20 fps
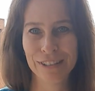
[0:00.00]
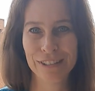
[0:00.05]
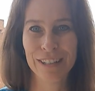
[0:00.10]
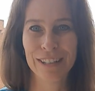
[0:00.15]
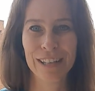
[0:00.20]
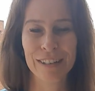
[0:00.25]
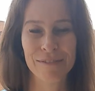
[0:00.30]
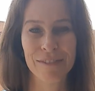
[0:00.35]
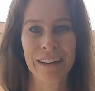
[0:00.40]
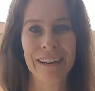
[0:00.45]
to
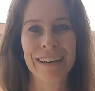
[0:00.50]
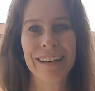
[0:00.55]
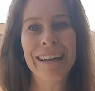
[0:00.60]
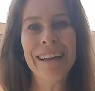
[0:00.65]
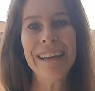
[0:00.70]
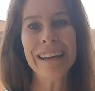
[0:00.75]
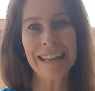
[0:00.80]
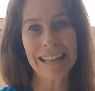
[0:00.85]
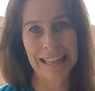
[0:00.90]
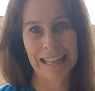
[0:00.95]
live in
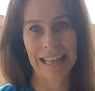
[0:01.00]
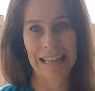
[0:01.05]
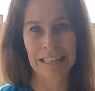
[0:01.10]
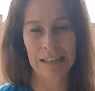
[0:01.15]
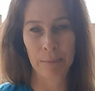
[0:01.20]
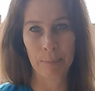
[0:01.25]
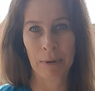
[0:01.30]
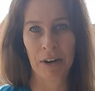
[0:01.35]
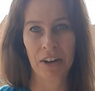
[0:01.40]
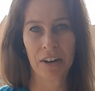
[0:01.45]
Latin
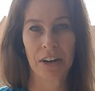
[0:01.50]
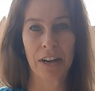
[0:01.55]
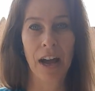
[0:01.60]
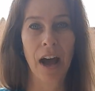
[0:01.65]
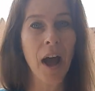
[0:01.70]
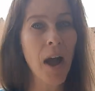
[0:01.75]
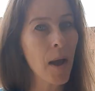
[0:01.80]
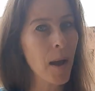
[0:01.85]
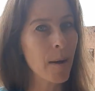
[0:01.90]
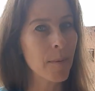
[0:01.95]
America.